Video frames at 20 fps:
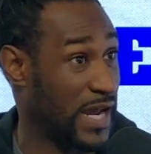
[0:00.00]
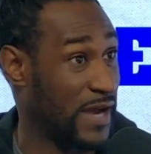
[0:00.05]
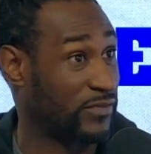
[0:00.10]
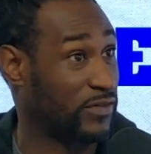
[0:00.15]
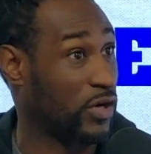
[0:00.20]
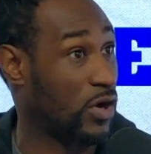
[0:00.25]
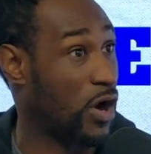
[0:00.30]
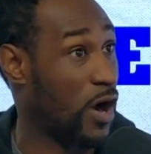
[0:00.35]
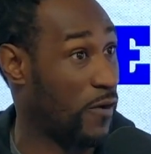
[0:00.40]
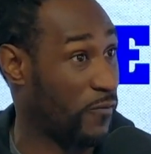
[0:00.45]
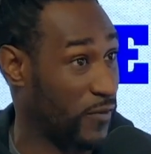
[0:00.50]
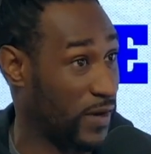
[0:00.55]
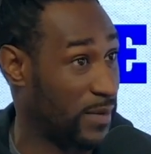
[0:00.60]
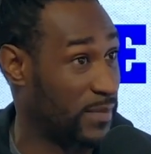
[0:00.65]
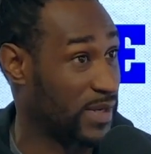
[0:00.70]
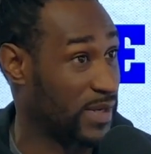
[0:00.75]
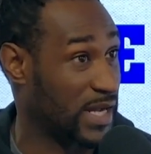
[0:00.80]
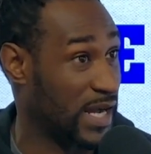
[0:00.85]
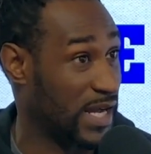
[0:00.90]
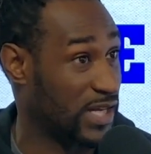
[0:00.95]
would have to offer
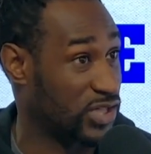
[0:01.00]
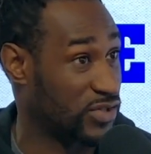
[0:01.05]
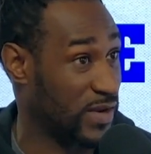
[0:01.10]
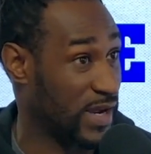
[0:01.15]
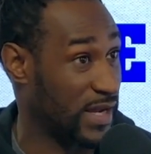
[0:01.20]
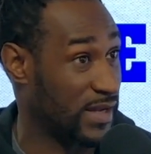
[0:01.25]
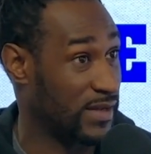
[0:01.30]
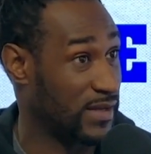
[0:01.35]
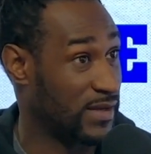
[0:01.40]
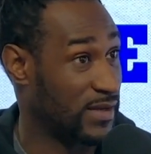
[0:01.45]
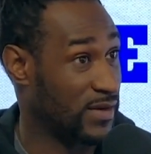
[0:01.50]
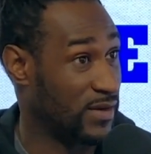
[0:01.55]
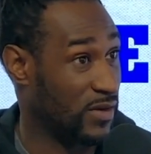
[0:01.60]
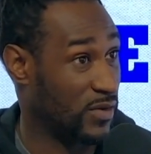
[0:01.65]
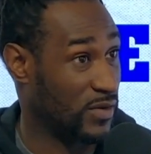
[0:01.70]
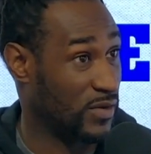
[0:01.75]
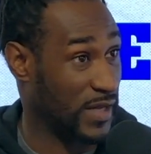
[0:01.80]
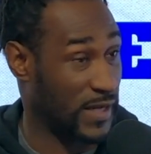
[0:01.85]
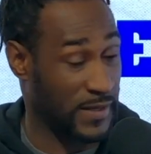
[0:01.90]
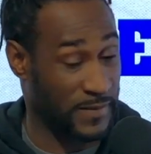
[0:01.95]
him a contract,
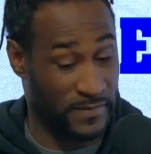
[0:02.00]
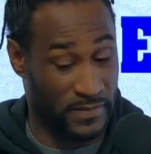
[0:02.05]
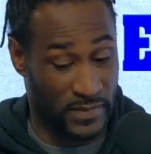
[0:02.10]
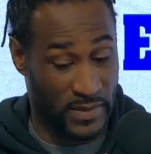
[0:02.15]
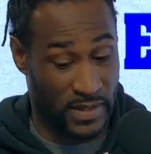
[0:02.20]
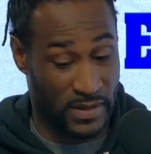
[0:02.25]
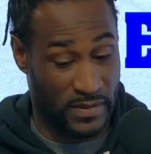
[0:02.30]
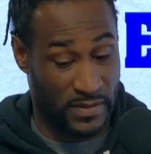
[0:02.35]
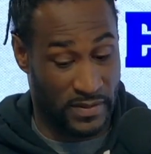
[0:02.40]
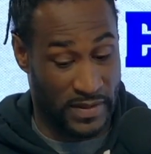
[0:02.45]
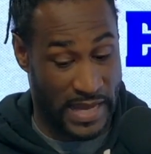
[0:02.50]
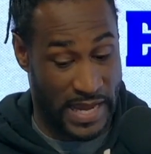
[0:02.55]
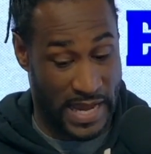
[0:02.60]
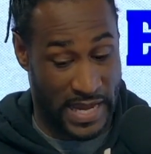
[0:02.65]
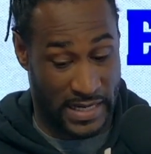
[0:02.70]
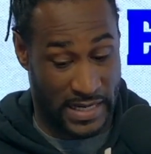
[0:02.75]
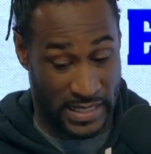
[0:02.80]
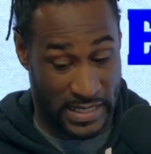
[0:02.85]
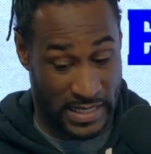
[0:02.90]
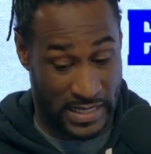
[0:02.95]
okay?
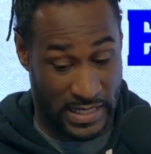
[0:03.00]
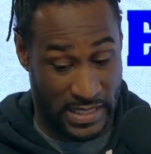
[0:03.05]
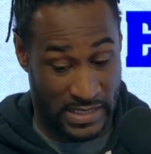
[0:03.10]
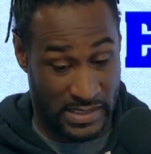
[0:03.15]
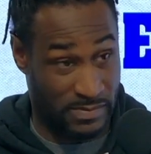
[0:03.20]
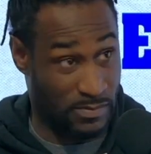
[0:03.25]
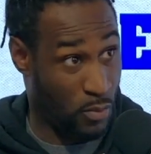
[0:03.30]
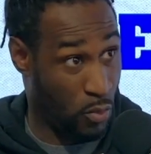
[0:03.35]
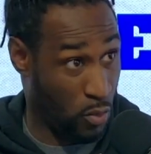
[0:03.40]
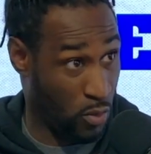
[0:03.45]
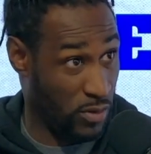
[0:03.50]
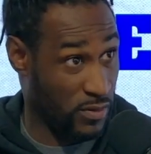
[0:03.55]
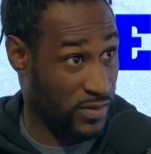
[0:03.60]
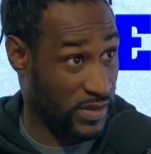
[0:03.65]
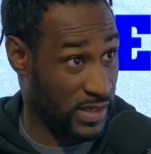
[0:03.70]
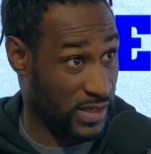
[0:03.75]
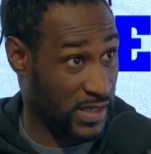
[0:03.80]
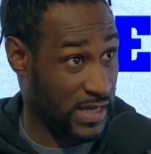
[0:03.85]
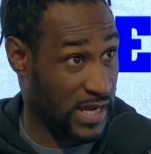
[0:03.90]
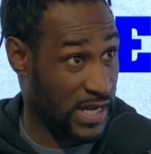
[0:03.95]
That is more
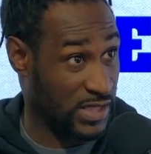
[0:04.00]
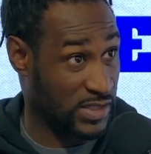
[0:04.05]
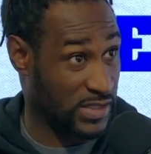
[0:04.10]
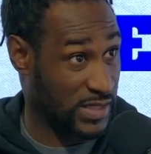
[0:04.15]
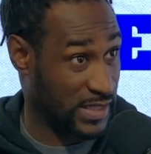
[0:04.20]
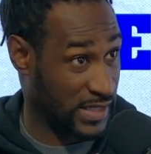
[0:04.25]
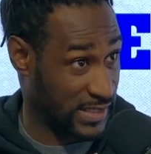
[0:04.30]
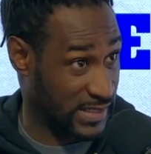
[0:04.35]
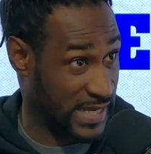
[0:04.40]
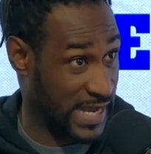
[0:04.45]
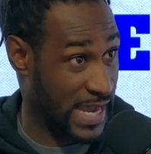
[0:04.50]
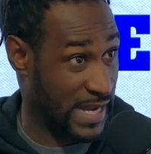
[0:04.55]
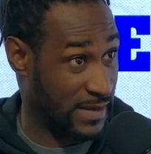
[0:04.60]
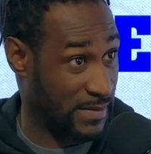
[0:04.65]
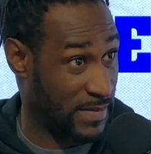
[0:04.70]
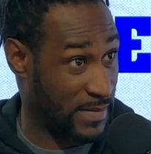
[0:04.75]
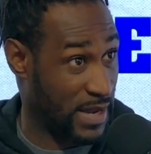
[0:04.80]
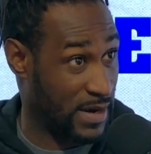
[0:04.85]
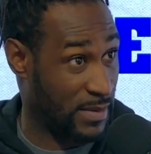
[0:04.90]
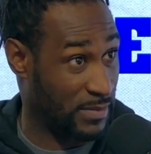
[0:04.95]
than the con- than the
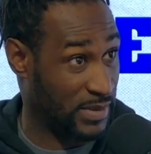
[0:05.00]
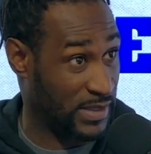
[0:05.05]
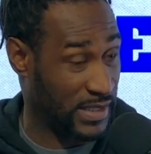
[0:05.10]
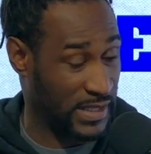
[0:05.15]
tag amount, I